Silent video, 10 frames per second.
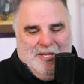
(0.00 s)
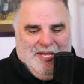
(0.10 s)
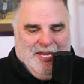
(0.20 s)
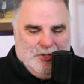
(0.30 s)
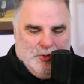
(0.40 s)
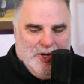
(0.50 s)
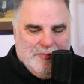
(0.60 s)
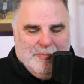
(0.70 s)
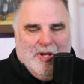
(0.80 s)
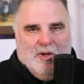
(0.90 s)
He dreamed
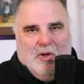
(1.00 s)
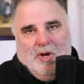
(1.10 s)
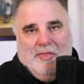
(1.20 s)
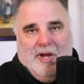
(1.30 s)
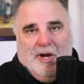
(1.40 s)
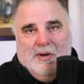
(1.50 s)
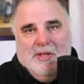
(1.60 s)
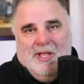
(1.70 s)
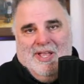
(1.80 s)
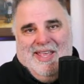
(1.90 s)
about going there,
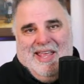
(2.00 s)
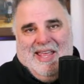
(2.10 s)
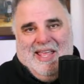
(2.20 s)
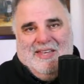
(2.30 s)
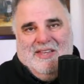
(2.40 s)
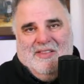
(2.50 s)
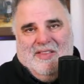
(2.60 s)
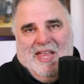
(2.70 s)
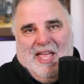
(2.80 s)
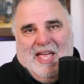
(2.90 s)
and
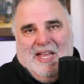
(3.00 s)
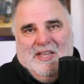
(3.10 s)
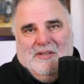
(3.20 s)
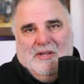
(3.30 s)
they had